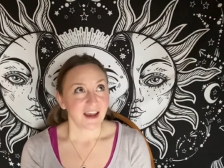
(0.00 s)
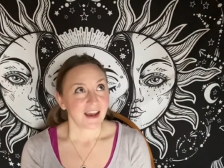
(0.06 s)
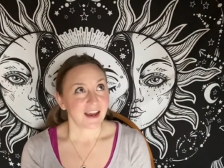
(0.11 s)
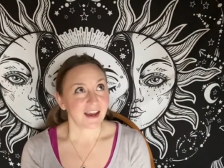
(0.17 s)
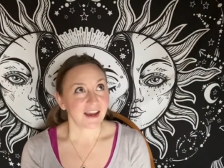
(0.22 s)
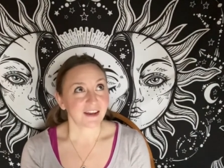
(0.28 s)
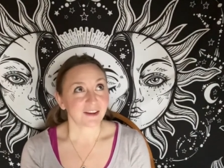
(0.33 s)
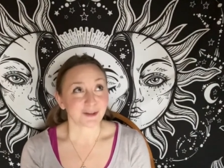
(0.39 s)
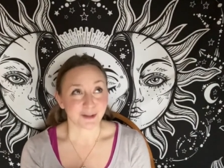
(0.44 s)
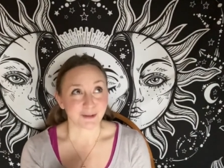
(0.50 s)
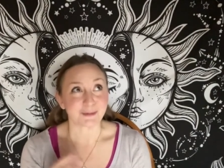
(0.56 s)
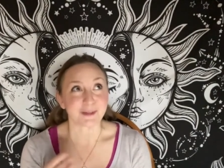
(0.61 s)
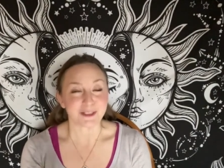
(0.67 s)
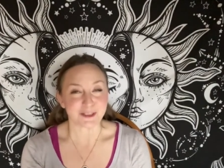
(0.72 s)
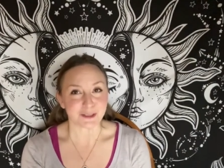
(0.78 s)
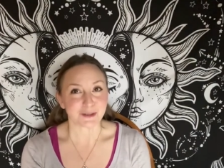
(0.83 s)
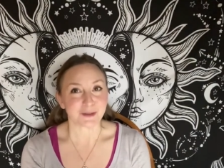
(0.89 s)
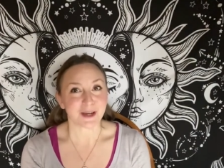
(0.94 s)
And
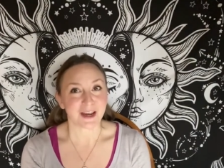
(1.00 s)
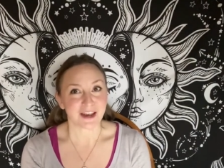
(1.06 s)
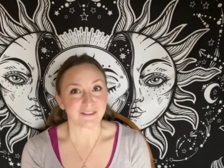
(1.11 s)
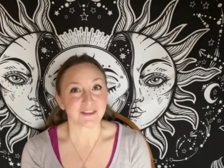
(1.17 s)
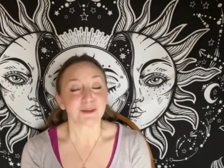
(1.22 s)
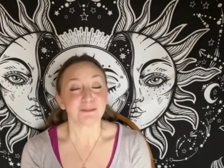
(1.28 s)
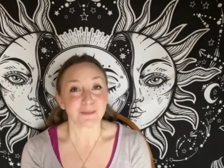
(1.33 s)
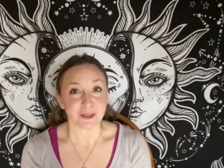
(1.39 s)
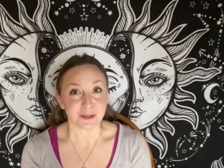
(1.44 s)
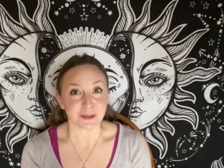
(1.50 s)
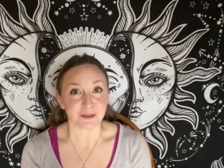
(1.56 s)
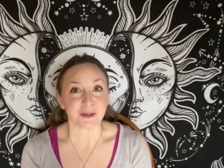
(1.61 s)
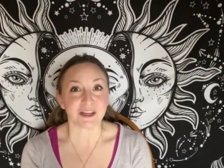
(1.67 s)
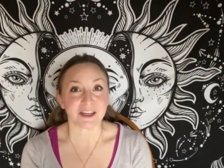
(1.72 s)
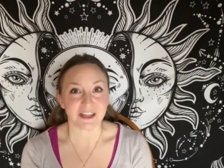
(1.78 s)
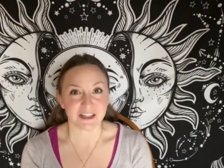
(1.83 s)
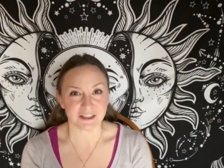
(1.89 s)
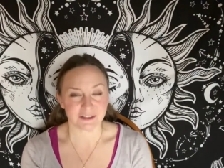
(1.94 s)
we do have the moon
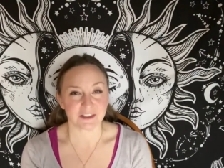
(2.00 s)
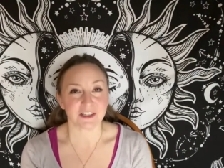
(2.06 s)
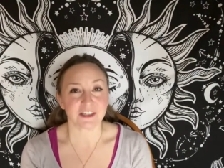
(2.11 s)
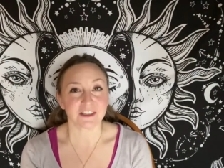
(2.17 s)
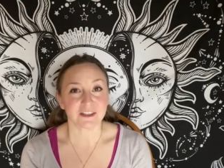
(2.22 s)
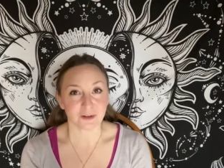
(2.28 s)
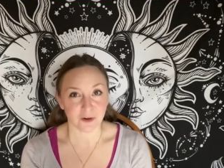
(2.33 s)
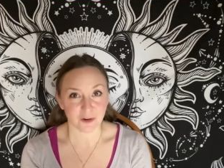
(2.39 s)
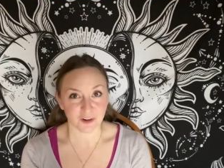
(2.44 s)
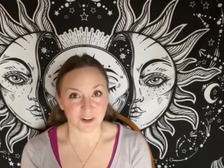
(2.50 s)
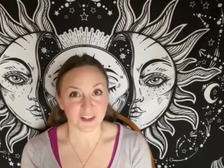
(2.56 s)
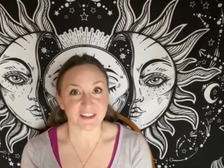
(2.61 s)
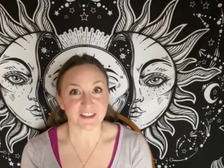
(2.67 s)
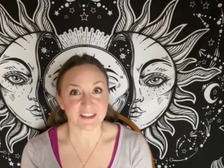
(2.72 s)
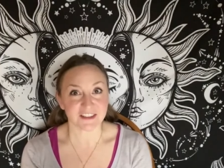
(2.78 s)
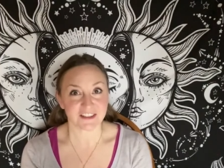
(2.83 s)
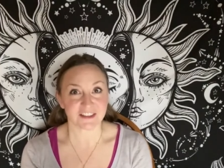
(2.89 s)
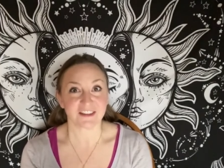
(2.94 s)
entering
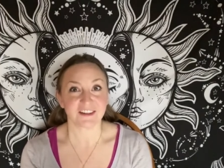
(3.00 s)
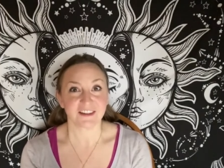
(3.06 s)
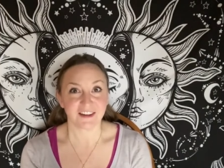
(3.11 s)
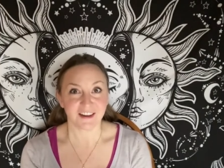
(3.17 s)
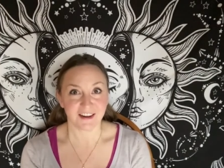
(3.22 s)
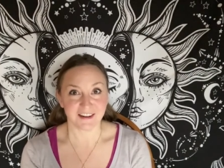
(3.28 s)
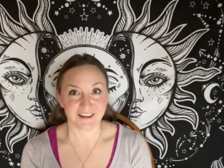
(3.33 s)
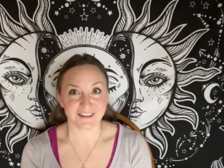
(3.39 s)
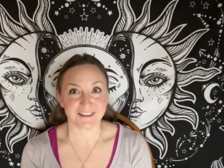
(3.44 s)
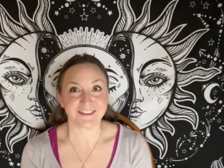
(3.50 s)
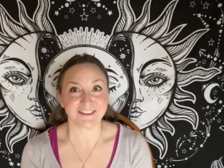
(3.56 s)
Taurus uh,